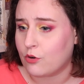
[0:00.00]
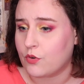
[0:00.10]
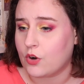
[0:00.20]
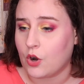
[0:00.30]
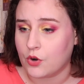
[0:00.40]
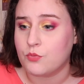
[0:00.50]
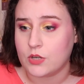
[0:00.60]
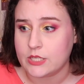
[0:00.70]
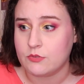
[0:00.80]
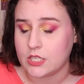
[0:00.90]
heard
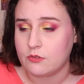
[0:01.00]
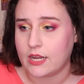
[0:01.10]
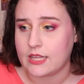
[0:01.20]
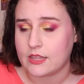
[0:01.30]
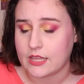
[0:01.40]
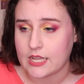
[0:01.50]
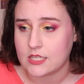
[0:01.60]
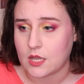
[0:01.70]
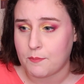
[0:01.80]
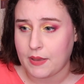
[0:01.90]
really, really great
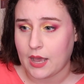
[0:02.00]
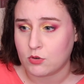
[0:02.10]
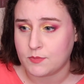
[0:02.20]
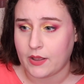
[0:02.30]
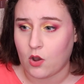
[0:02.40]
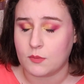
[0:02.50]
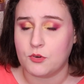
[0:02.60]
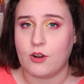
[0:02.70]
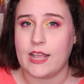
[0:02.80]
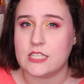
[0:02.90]
things about by
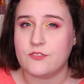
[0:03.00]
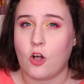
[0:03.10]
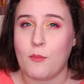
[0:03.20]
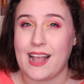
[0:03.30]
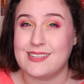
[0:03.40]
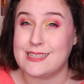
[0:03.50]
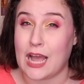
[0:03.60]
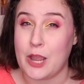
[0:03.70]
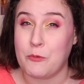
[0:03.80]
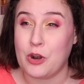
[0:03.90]
Autumn Gray is Fall Back
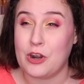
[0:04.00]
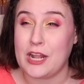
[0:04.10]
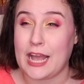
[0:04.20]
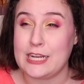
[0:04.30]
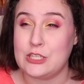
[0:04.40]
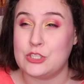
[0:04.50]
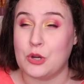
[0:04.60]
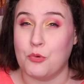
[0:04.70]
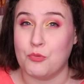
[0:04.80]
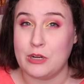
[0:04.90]
Skyward. I
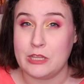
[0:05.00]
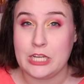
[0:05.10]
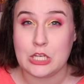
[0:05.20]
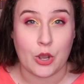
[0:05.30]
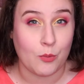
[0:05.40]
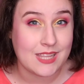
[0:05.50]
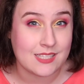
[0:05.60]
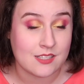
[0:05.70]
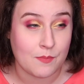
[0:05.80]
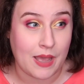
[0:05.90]
don't really know what
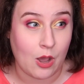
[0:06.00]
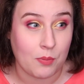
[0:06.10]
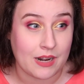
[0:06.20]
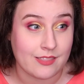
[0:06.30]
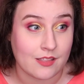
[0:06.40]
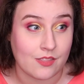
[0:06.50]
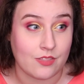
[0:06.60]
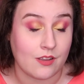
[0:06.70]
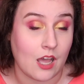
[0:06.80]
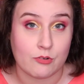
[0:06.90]
this is about, but I think
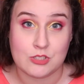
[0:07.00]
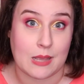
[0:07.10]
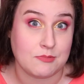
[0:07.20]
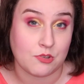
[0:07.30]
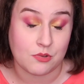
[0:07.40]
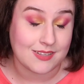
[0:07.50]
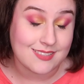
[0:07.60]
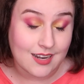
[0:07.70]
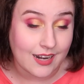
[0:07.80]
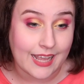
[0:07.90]
that the cover is absolutely
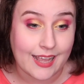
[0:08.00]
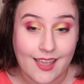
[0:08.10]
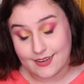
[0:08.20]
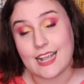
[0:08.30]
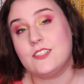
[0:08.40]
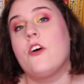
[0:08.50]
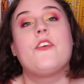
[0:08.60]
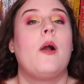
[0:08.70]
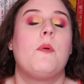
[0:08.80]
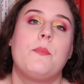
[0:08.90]
stunning. Next
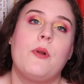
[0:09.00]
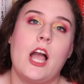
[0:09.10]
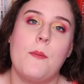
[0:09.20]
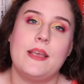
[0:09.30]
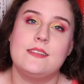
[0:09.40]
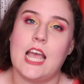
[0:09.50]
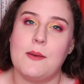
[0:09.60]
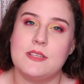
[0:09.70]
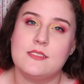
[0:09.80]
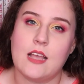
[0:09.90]
author I want to bring up is
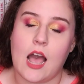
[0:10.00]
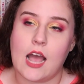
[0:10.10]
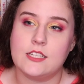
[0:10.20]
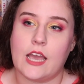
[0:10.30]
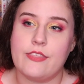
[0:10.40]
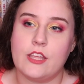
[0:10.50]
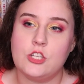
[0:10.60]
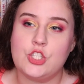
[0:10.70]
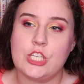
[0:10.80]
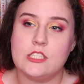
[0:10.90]
Emma Scott. I
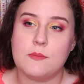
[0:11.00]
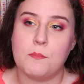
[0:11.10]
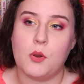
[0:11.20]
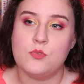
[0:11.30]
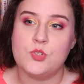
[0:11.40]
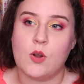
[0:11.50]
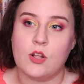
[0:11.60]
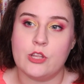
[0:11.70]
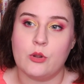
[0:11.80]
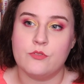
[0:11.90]
think she's most
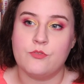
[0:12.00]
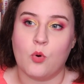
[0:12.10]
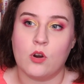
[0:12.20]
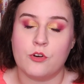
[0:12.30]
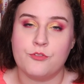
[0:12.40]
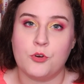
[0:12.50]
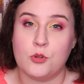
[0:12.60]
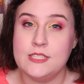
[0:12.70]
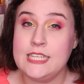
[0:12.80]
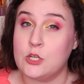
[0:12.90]
well known for her
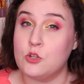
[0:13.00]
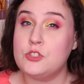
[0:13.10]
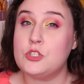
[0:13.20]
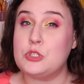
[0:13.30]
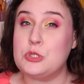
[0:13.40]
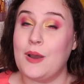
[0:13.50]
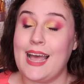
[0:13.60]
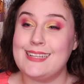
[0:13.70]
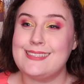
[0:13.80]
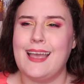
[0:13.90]
Full Tilt
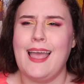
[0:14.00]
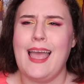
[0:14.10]
duet.